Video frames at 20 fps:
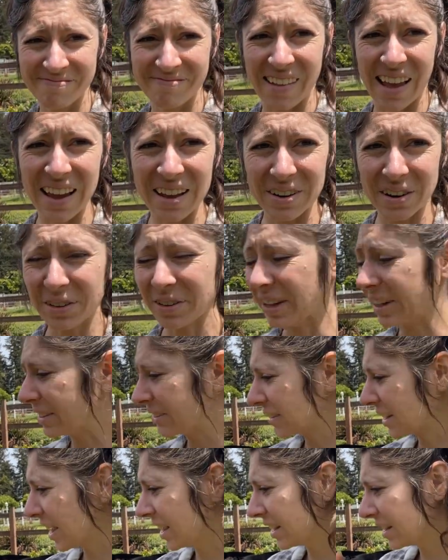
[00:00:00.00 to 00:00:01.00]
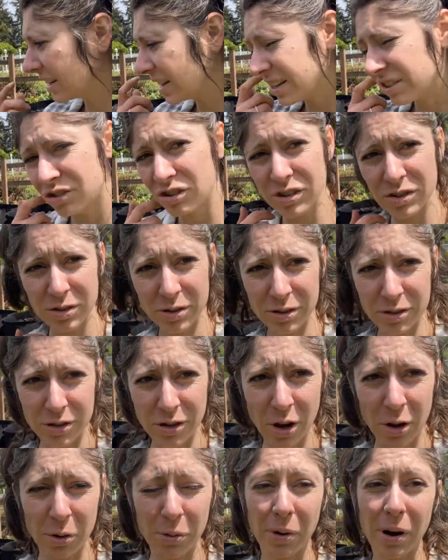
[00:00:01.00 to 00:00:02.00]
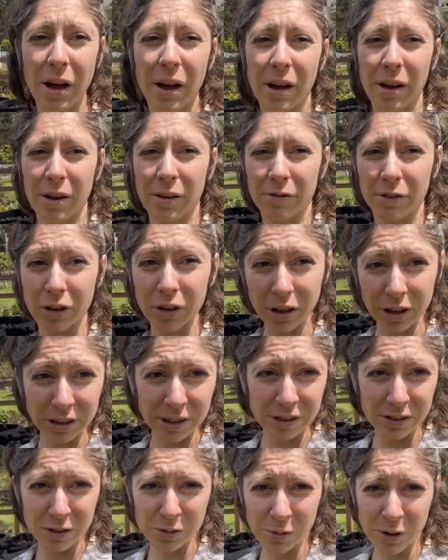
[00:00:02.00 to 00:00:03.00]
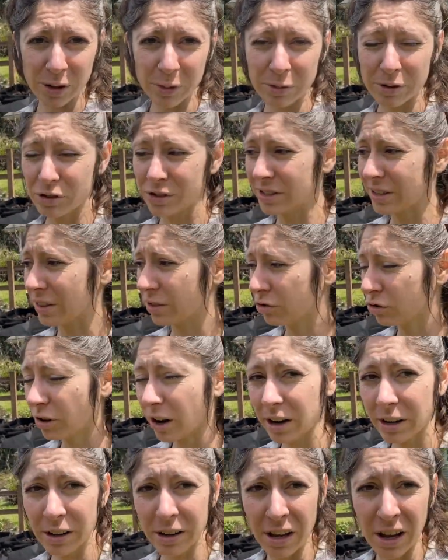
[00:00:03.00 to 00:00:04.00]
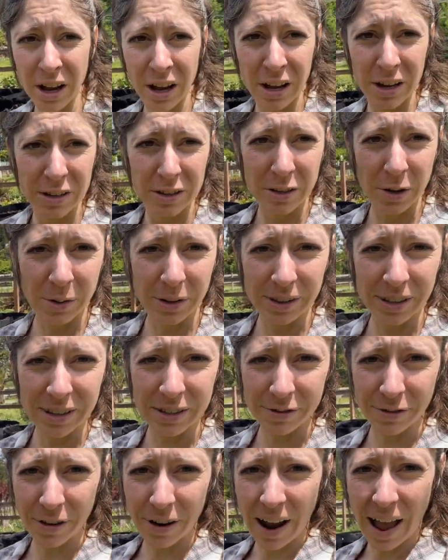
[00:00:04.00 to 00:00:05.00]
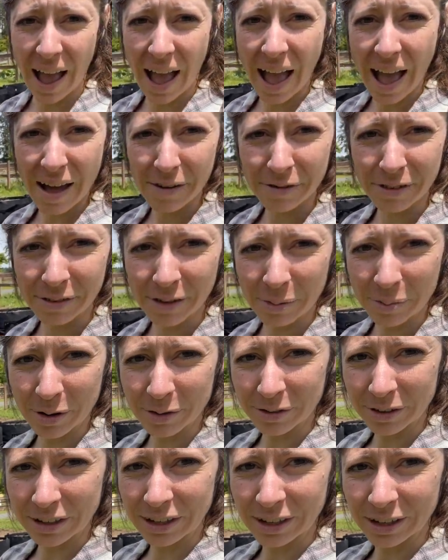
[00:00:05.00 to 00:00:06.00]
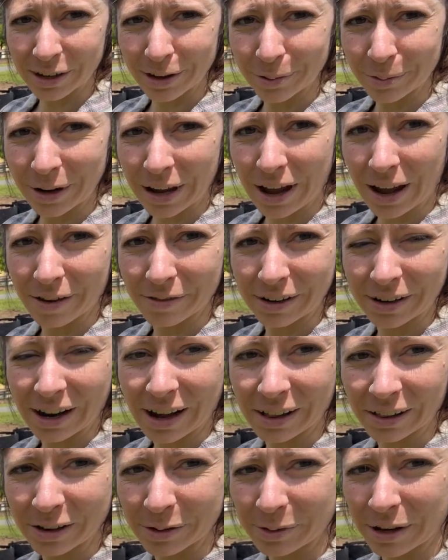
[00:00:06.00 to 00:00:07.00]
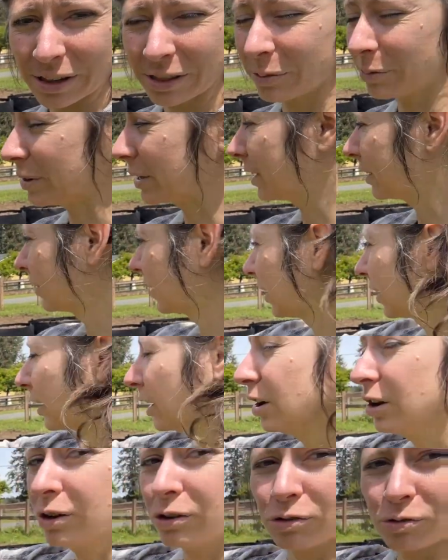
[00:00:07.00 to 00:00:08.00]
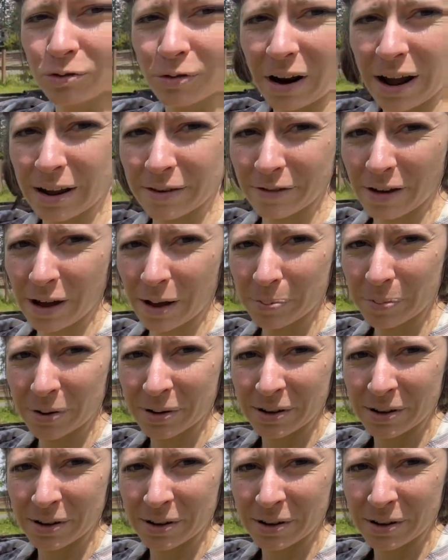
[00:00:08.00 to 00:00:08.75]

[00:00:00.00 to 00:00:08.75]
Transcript: I don't know, like 10 inches or so of garden soil, which is in the truck. So at least for half of them over here, we have an alleyway that we can like drive up